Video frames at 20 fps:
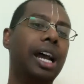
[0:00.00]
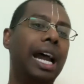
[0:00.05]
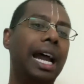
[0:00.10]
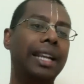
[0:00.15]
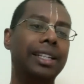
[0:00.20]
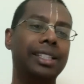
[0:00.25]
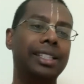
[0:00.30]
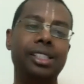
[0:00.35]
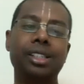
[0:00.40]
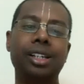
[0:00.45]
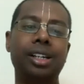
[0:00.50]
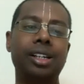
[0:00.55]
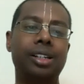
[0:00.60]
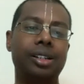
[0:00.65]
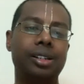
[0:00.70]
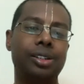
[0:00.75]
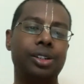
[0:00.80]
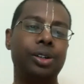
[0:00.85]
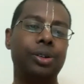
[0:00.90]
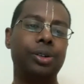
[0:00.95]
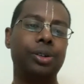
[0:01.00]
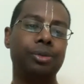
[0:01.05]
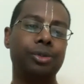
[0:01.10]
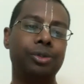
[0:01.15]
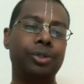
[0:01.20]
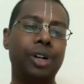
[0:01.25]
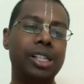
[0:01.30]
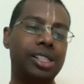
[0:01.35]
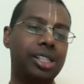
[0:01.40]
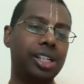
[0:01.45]
And here, no,
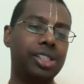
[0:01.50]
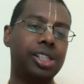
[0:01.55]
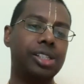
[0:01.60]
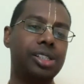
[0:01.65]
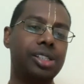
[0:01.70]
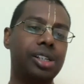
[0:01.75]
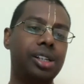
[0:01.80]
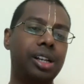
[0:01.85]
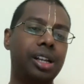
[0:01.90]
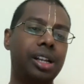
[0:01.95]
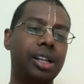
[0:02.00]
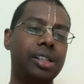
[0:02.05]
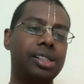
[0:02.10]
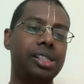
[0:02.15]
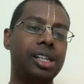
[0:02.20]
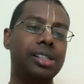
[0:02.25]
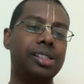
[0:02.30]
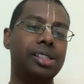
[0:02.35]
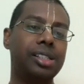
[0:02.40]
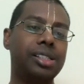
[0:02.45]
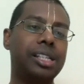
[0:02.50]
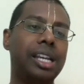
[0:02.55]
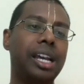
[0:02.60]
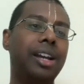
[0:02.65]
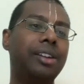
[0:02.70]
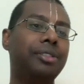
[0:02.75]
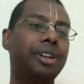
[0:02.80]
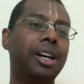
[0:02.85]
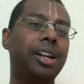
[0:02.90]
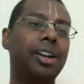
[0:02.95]
one such instance is
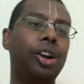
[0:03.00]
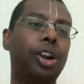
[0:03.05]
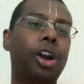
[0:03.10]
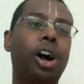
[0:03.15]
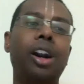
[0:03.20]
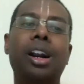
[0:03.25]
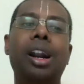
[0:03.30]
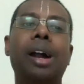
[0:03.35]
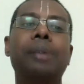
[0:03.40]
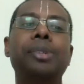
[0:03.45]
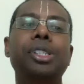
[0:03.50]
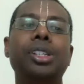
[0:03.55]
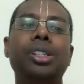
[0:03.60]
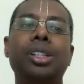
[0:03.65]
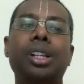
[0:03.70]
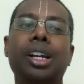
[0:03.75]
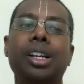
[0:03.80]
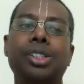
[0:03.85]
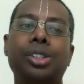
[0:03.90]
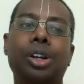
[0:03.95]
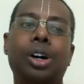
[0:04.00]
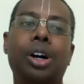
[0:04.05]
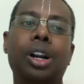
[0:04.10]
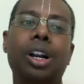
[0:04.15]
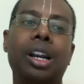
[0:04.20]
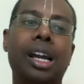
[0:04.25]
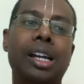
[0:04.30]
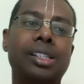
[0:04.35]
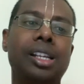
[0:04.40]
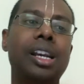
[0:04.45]
there where Lord Ramachandra is
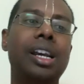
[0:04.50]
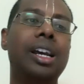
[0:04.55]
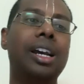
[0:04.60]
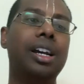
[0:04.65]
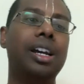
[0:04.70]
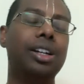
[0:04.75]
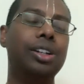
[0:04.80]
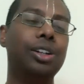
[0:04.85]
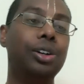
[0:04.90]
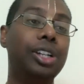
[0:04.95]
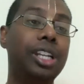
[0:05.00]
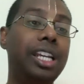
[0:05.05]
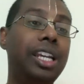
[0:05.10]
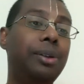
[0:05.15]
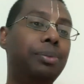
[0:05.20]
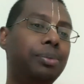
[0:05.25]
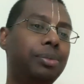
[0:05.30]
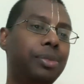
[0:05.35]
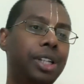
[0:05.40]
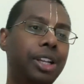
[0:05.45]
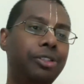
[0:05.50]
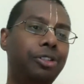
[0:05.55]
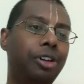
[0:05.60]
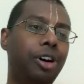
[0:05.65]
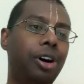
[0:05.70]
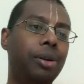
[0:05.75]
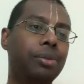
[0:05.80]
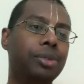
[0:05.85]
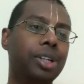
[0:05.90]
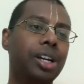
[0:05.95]
called as, no, he
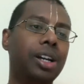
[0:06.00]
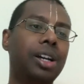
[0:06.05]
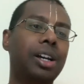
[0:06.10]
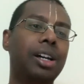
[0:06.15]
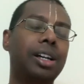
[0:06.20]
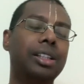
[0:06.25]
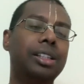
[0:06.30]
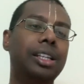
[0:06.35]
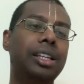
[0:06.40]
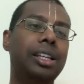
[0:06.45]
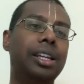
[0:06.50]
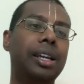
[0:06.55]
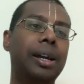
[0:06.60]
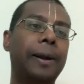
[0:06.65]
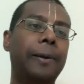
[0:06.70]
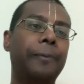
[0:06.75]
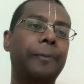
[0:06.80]
deformed the